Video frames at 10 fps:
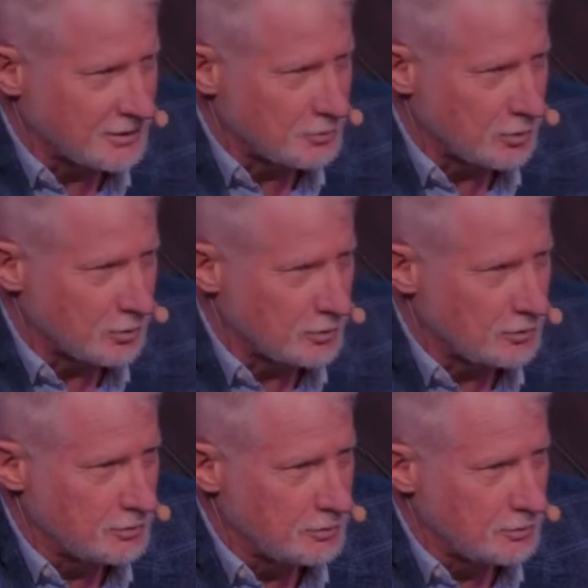word,
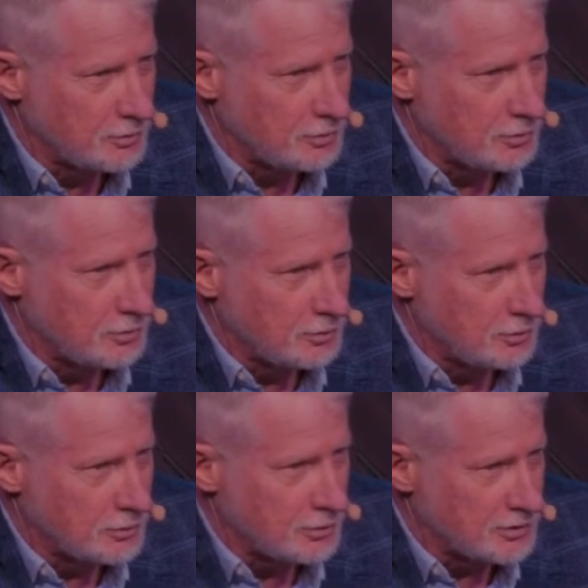
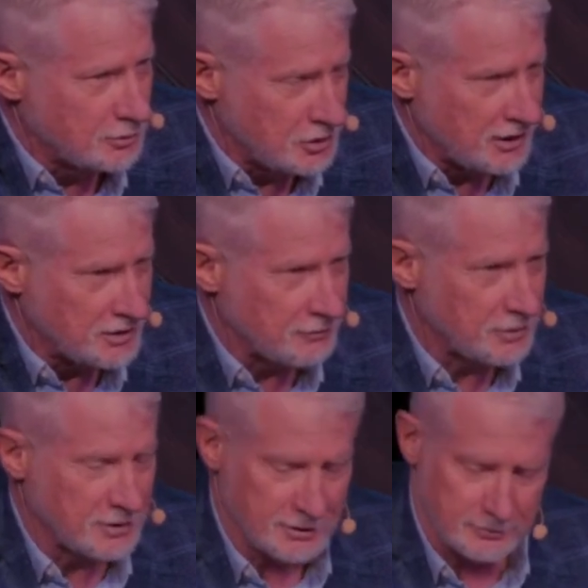it's going to change everything.